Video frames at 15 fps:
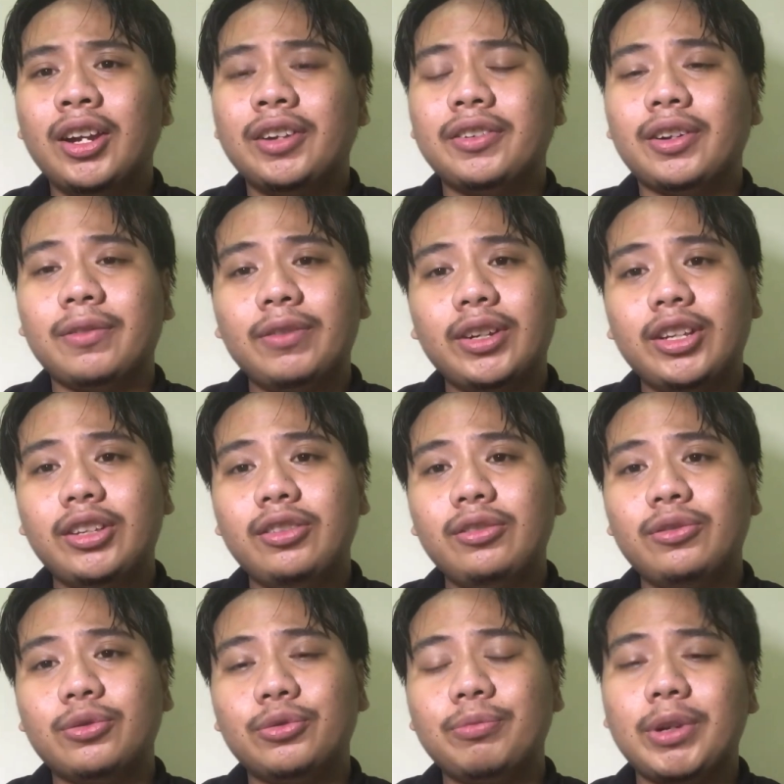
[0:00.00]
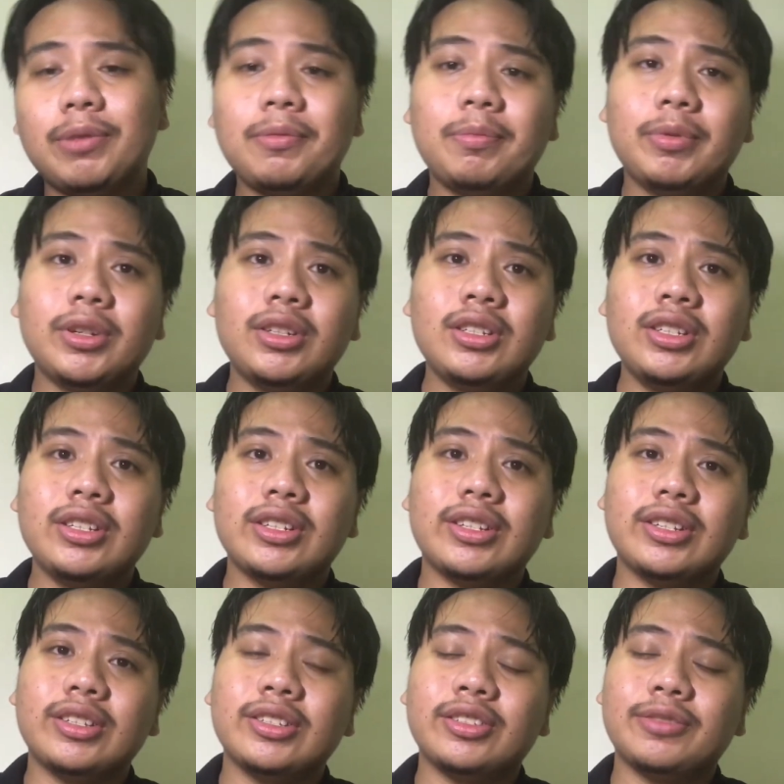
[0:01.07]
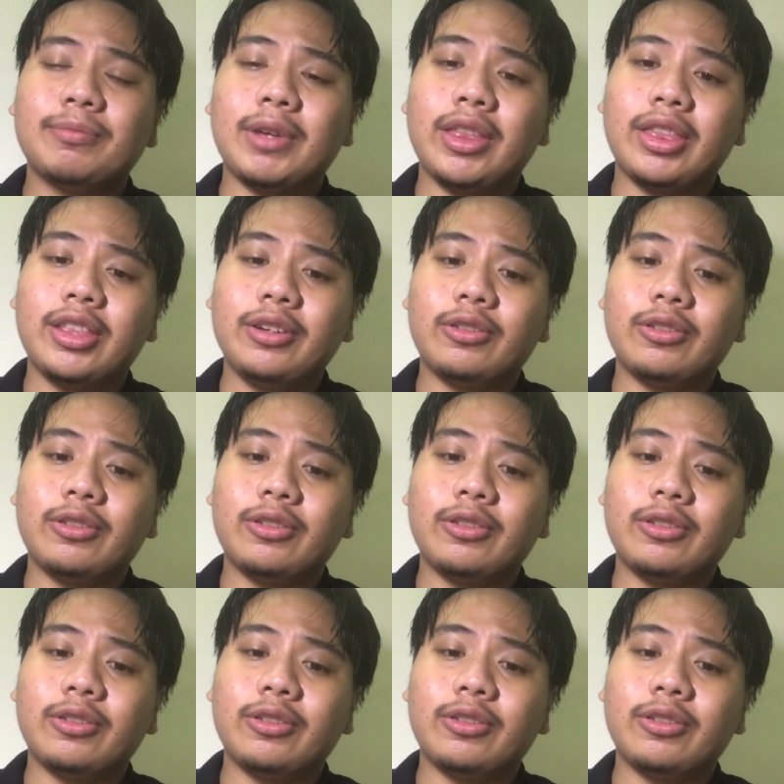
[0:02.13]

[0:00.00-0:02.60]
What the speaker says: Traveling to many people is matter